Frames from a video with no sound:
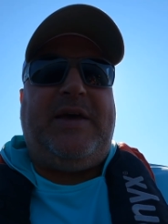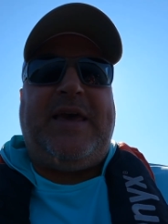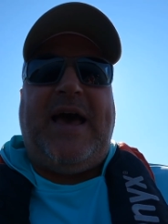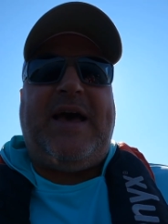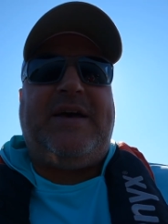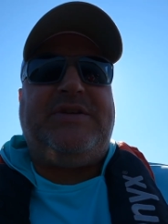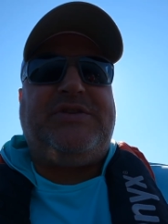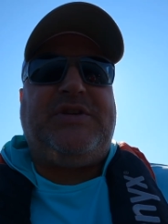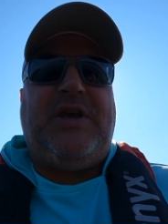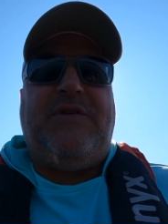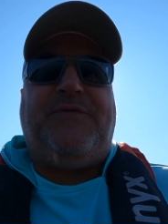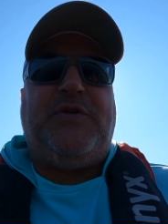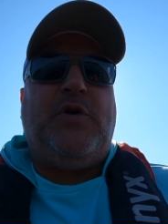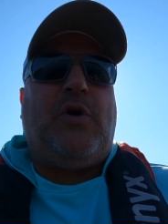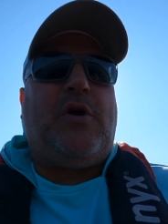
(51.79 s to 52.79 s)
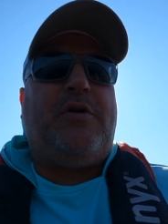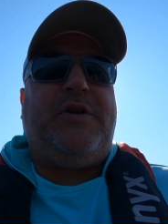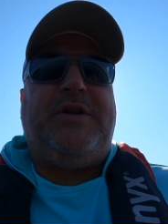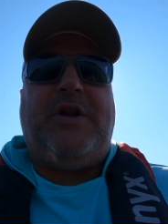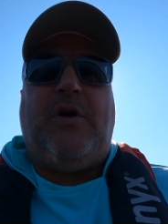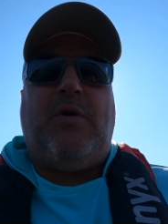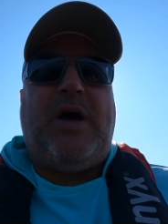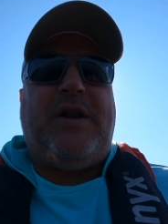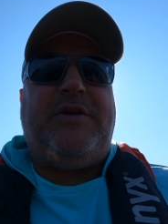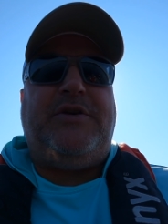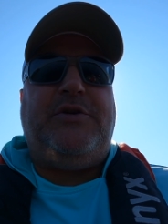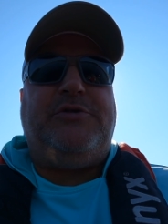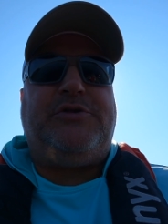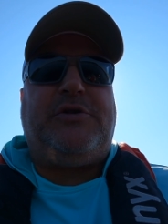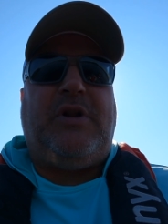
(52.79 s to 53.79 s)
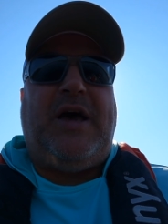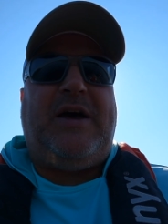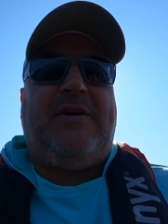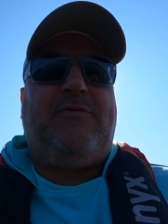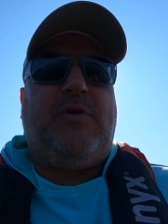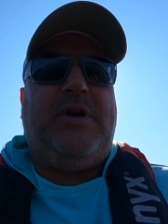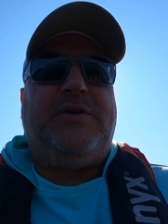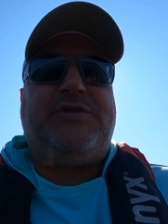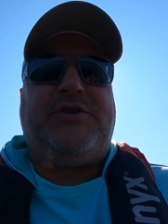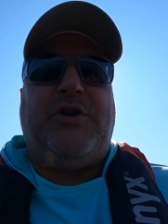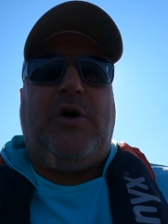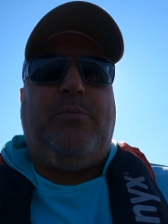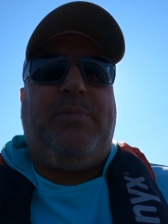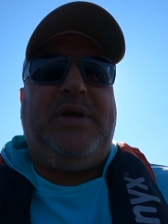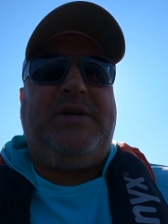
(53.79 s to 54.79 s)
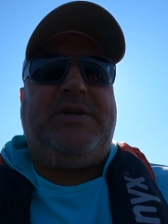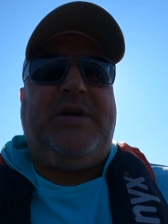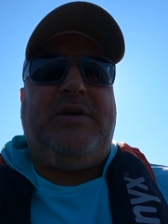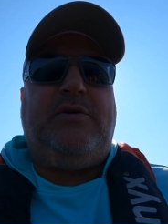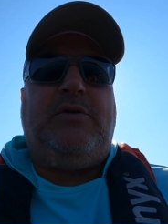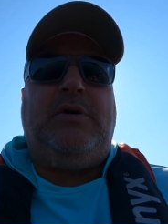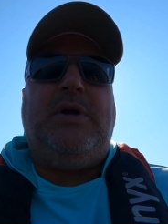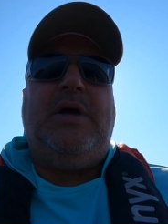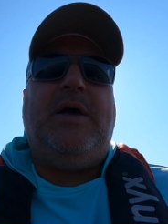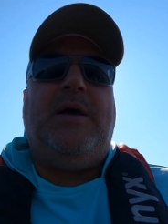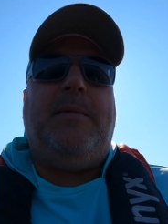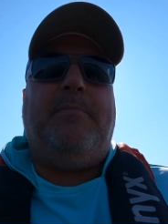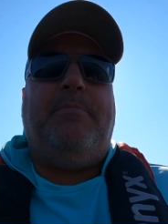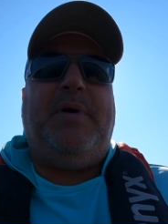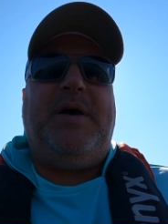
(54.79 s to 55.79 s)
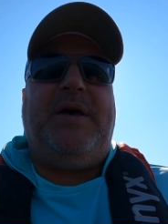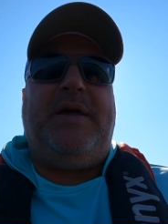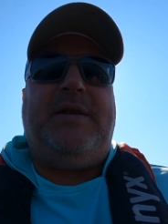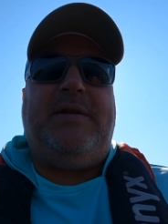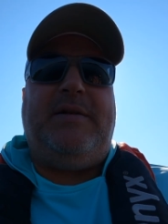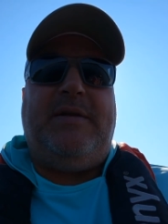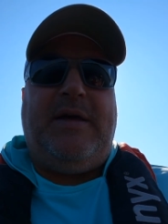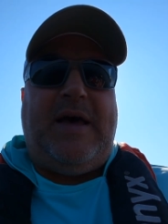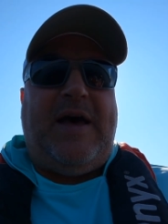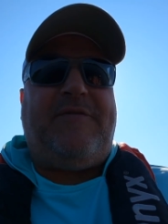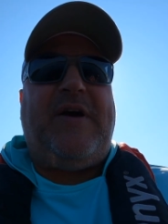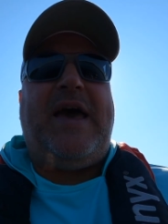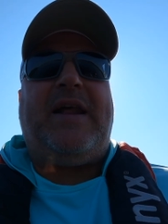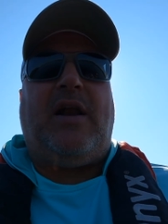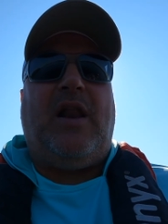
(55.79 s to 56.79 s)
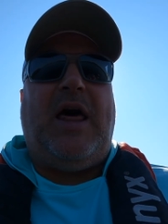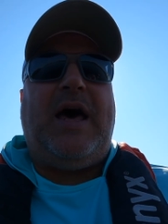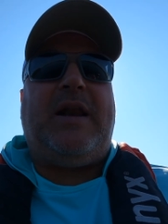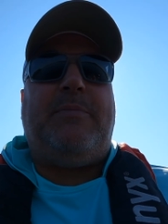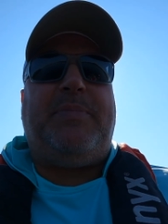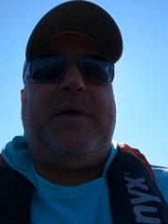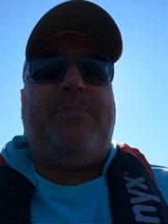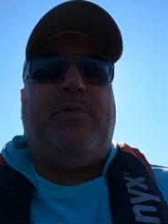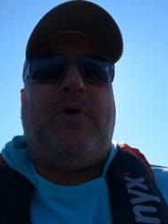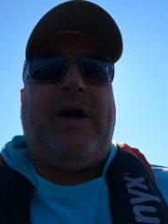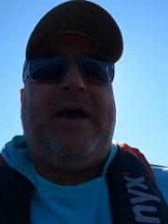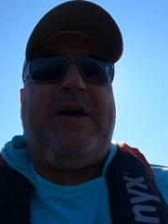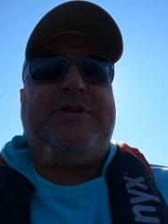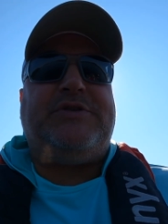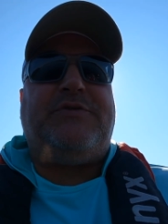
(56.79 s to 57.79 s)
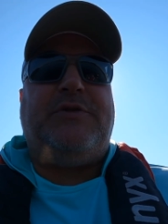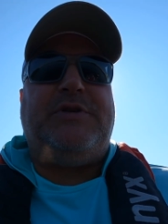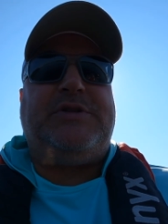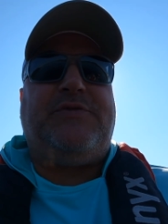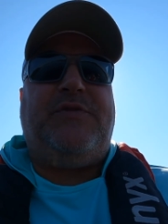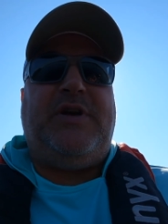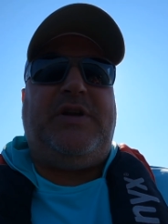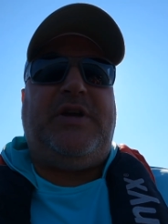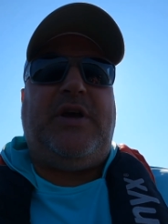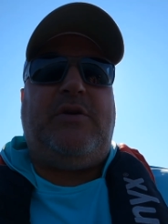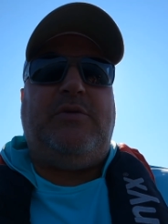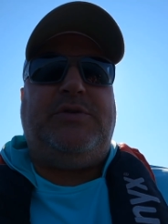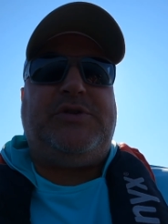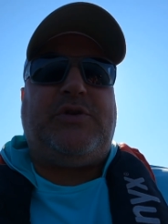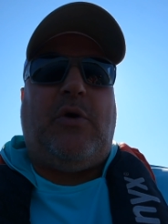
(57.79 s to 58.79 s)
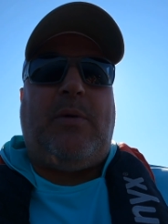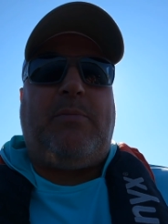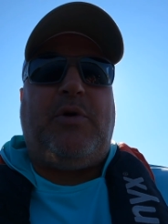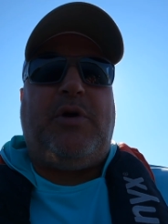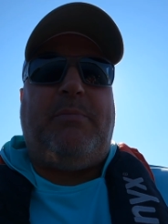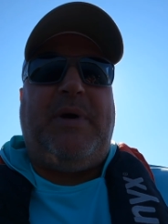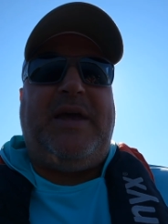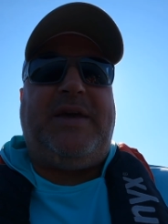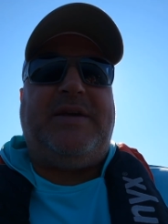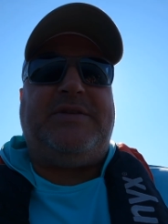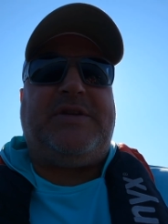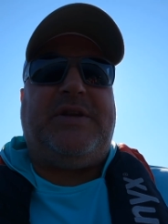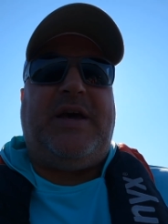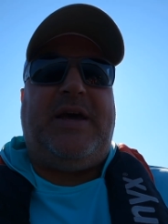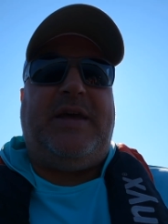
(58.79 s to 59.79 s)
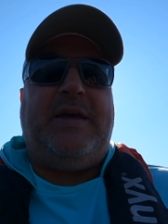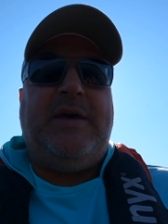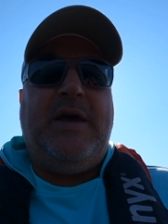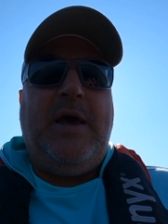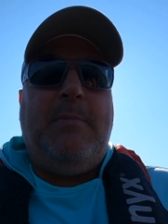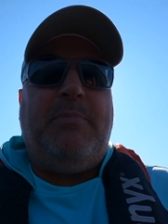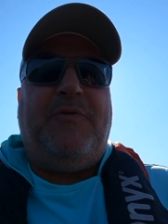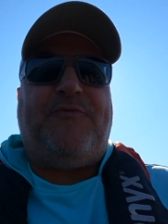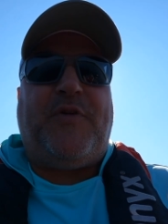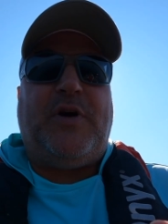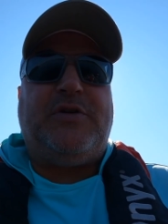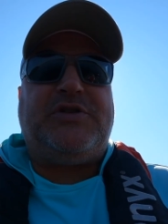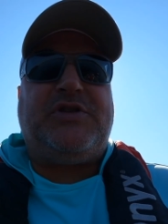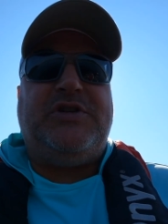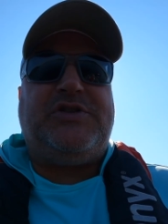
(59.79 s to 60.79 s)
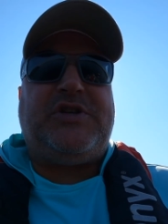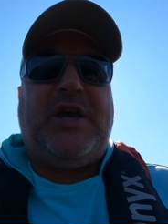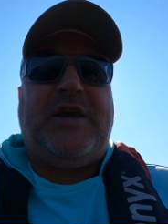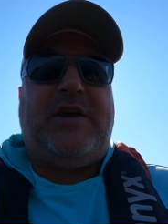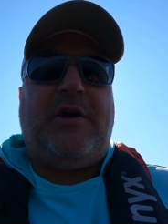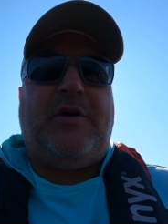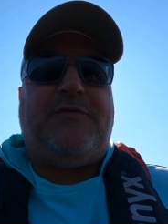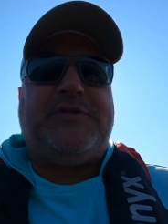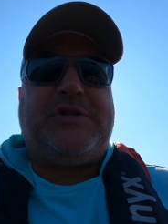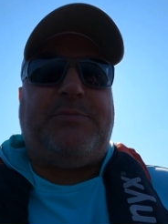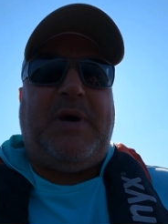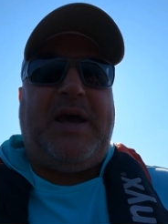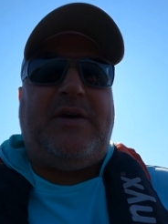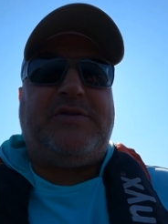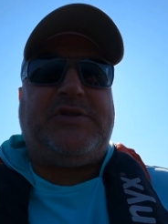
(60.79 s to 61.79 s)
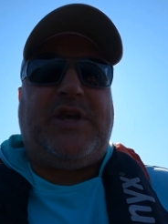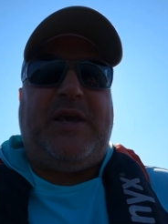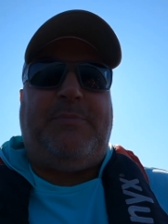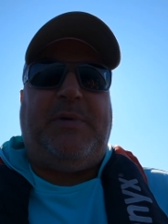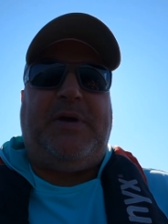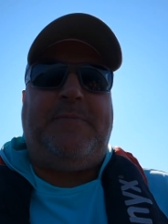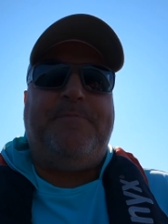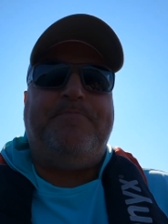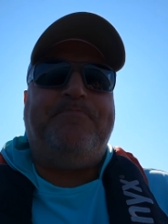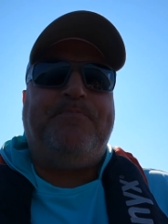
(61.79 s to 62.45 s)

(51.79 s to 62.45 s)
Guys, if you already know how to use your Livewells, no big deal. But I've had a lot of people ask for this video, so I'm going to make it today. But first, let's take care of some housekeeping.